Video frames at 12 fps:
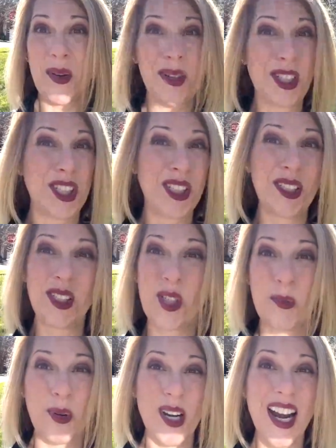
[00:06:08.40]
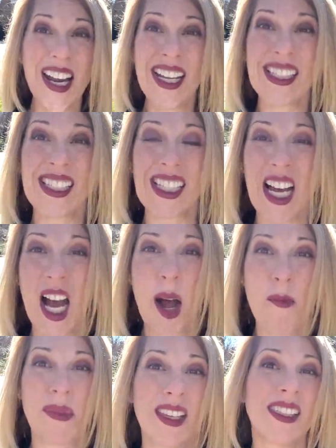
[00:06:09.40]
which is super nice.
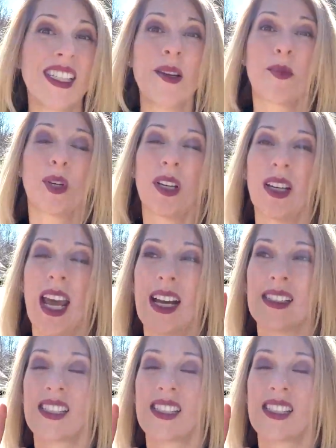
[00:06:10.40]
This neighborhood has